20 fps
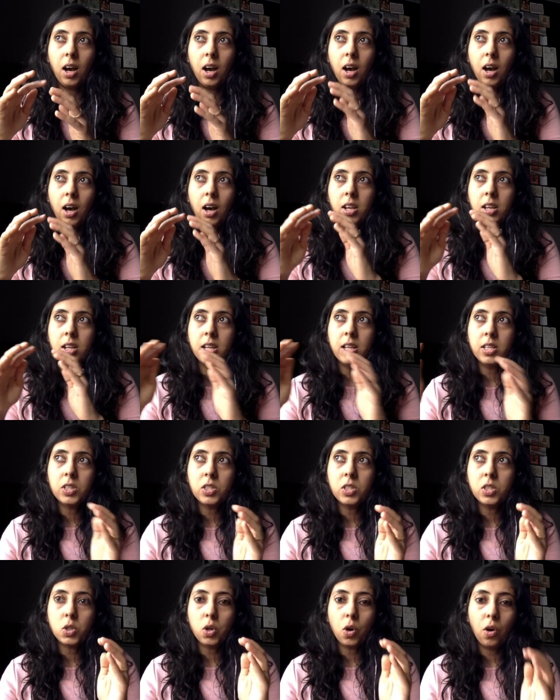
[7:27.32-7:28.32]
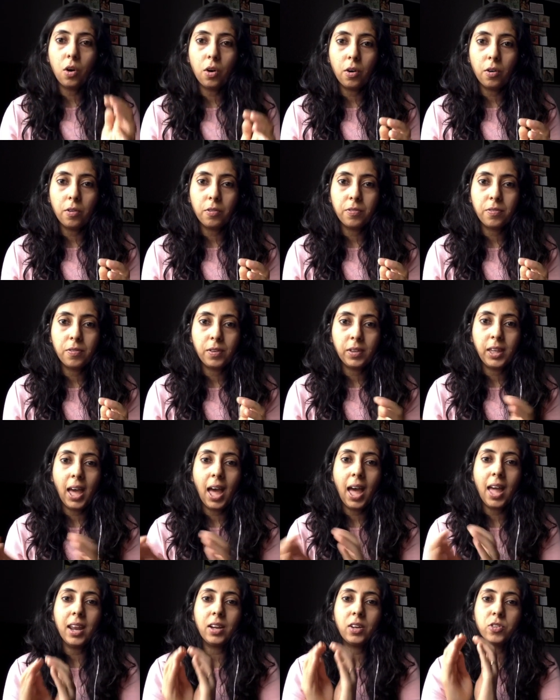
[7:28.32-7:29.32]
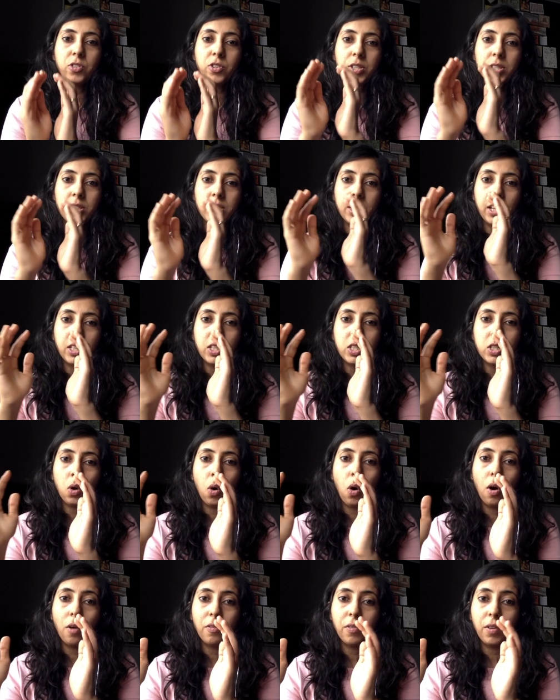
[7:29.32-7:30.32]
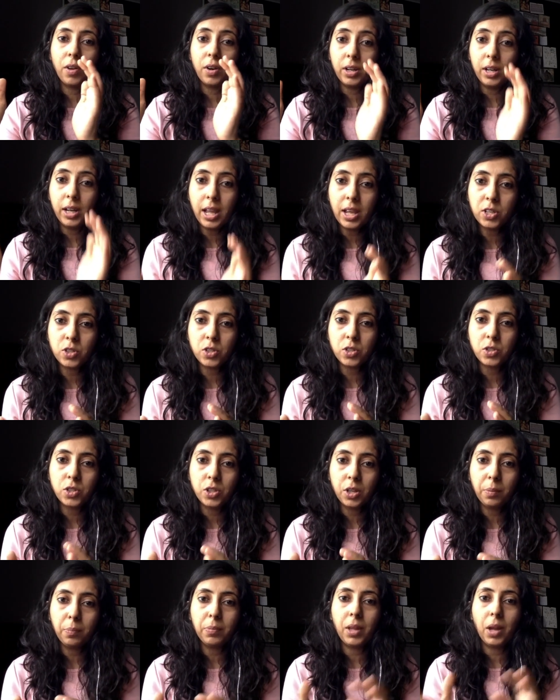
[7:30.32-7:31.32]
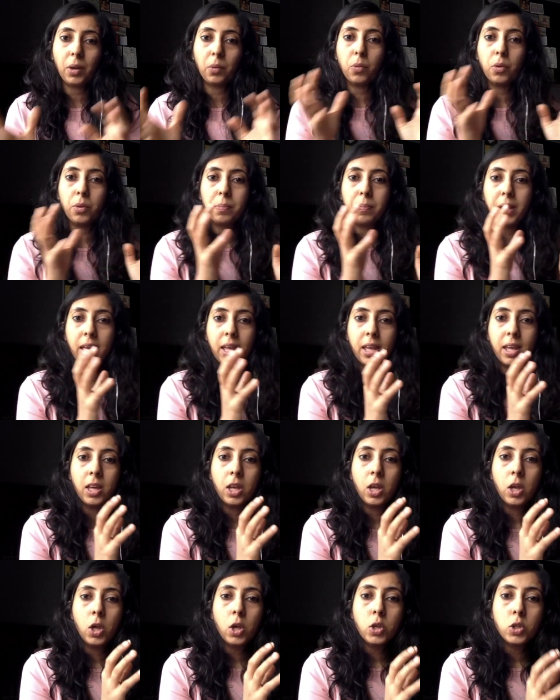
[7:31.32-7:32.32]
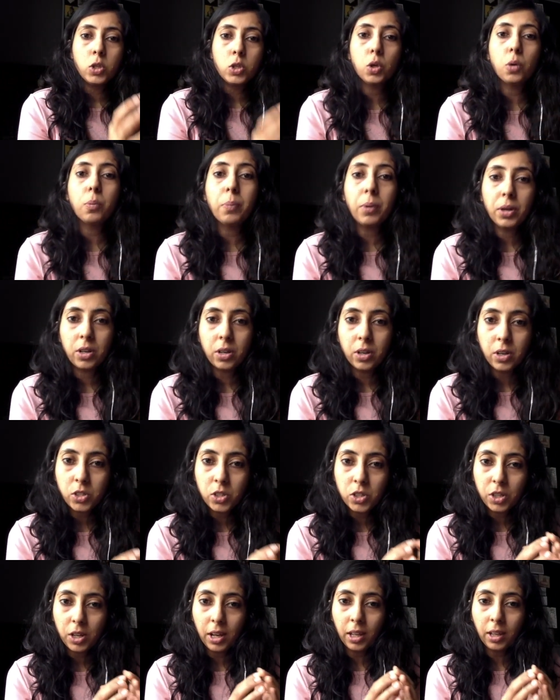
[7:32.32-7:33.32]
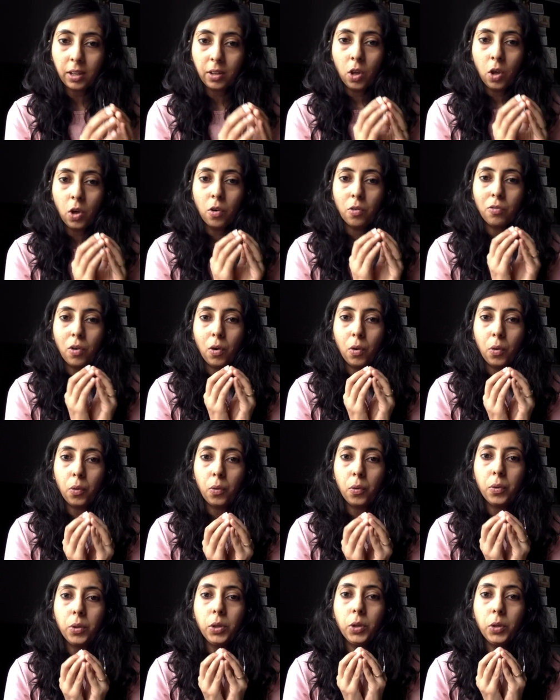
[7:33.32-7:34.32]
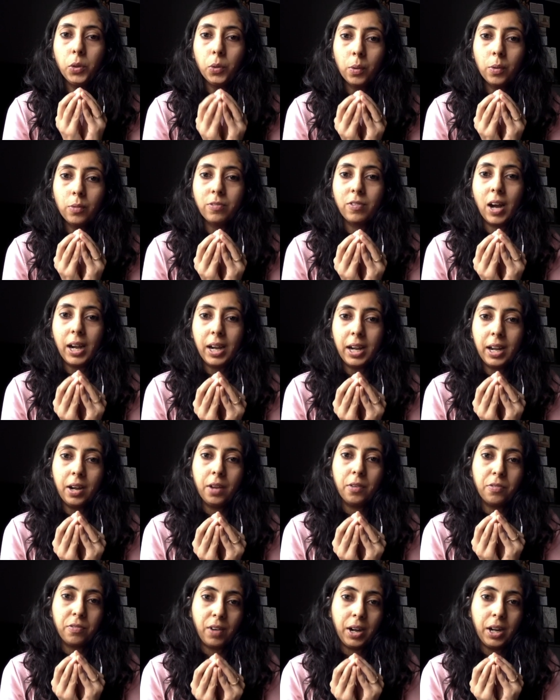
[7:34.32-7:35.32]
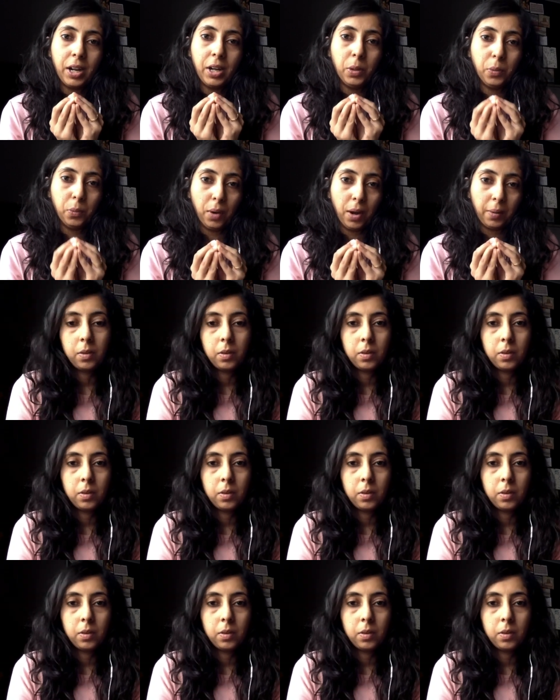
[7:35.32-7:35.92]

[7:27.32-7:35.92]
a list of characteristics of a relationship that would be super nurturing for who you have identified you are.